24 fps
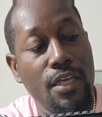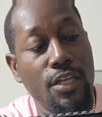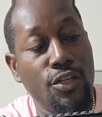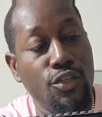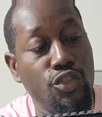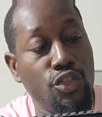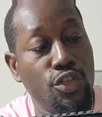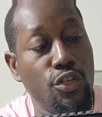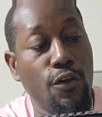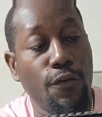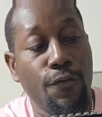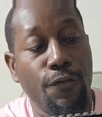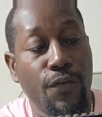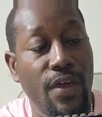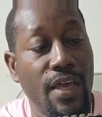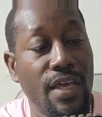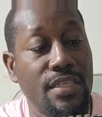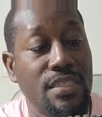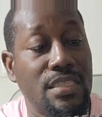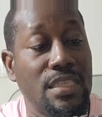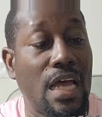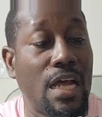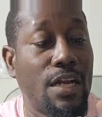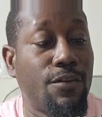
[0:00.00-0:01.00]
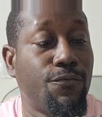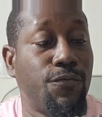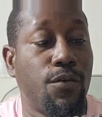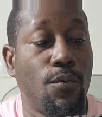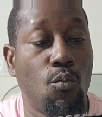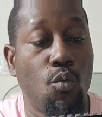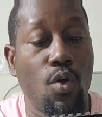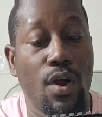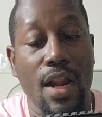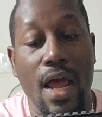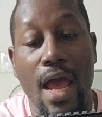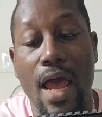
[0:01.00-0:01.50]
into your face, not
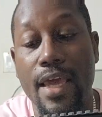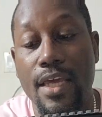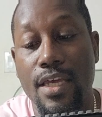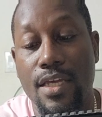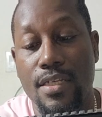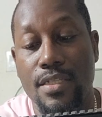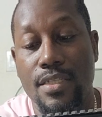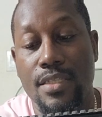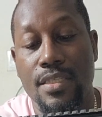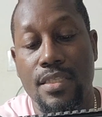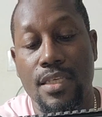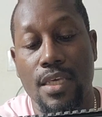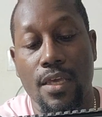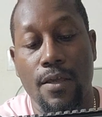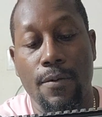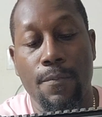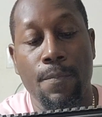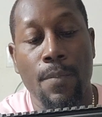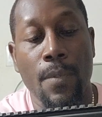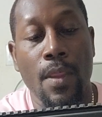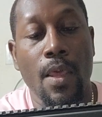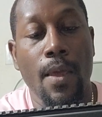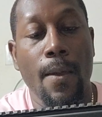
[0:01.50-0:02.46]
from what I could see,